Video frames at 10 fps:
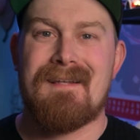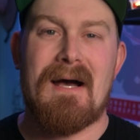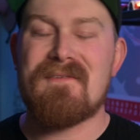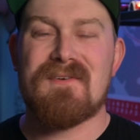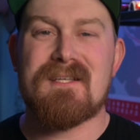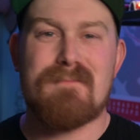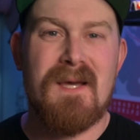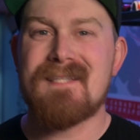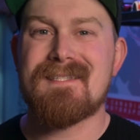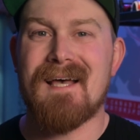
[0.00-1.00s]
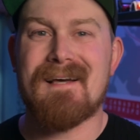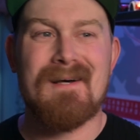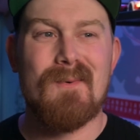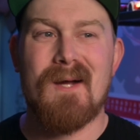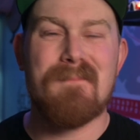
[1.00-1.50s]
Now, after this pit
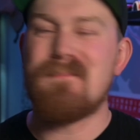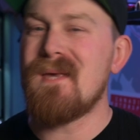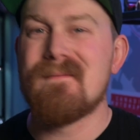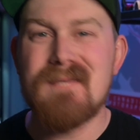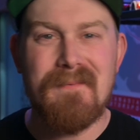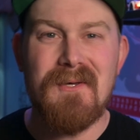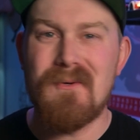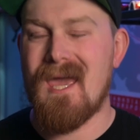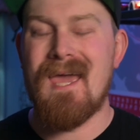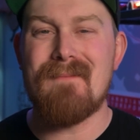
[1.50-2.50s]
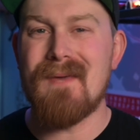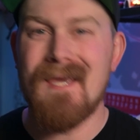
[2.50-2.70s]
cycle where BMW came